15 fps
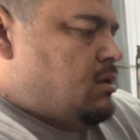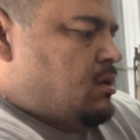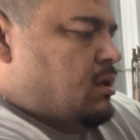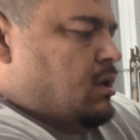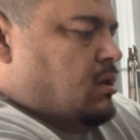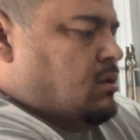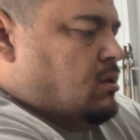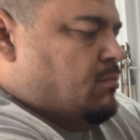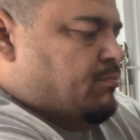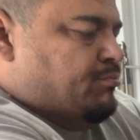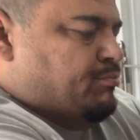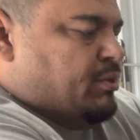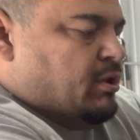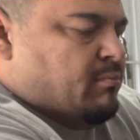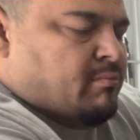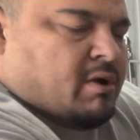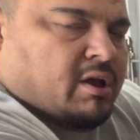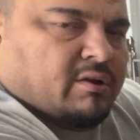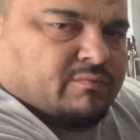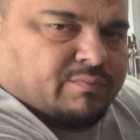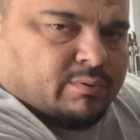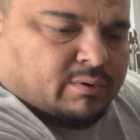And be
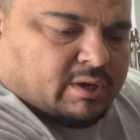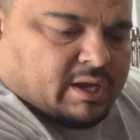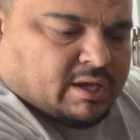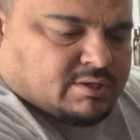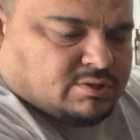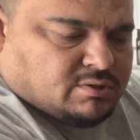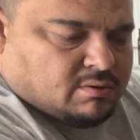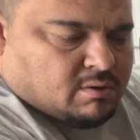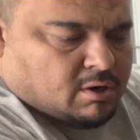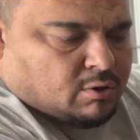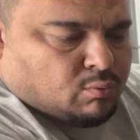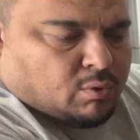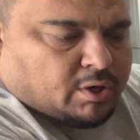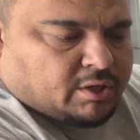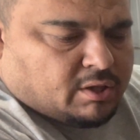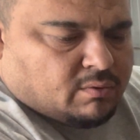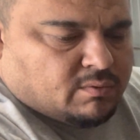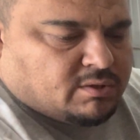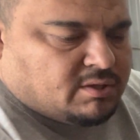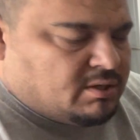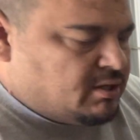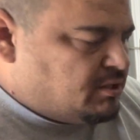mindful, guys, you are working
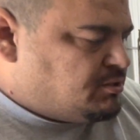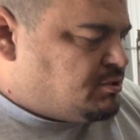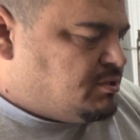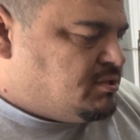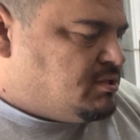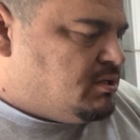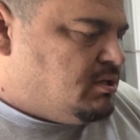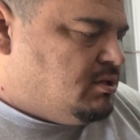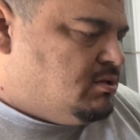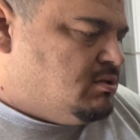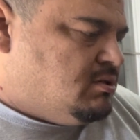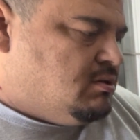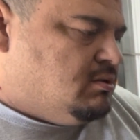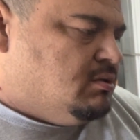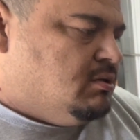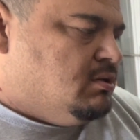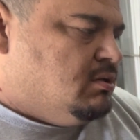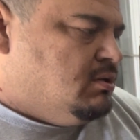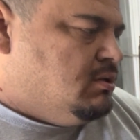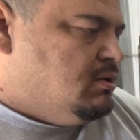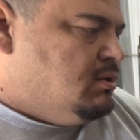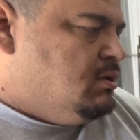with electricity, so.
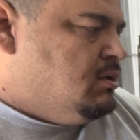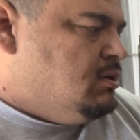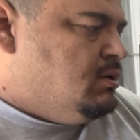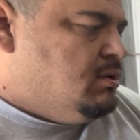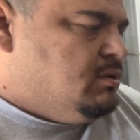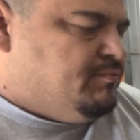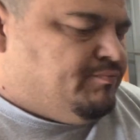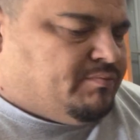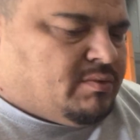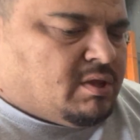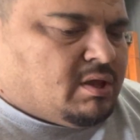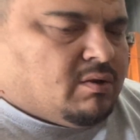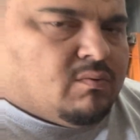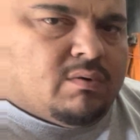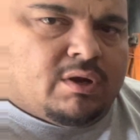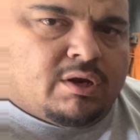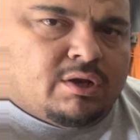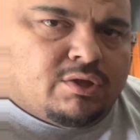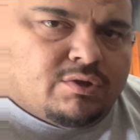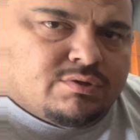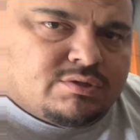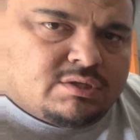And we're gonna
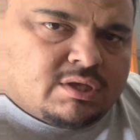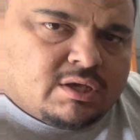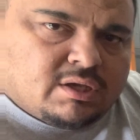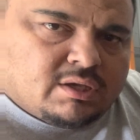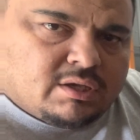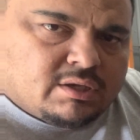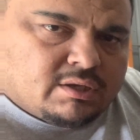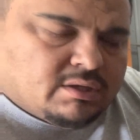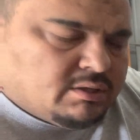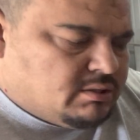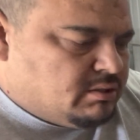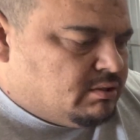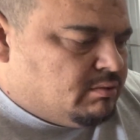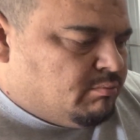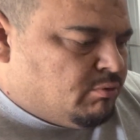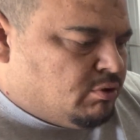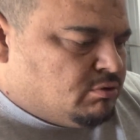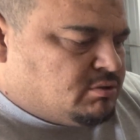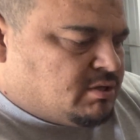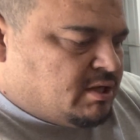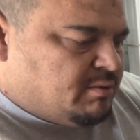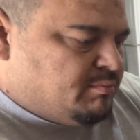use a
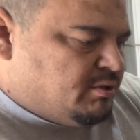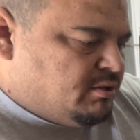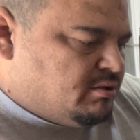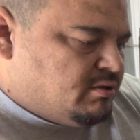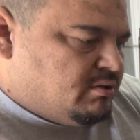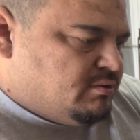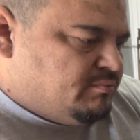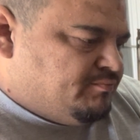multimeter.